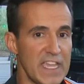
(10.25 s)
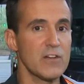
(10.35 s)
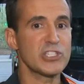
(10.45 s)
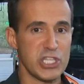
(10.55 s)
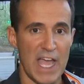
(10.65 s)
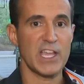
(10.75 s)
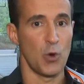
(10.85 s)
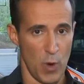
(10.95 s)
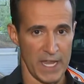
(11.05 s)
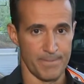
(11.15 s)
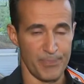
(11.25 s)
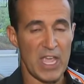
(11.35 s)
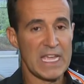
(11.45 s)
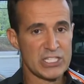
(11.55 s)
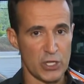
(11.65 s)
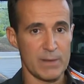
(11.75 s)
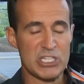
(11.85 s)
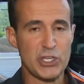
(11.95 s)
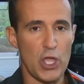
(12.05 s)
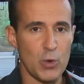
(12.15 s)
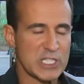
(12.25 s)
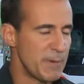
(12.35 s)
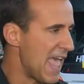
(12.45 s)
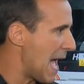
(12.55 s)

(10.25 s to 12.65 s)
feels like a win. So let me show you what's been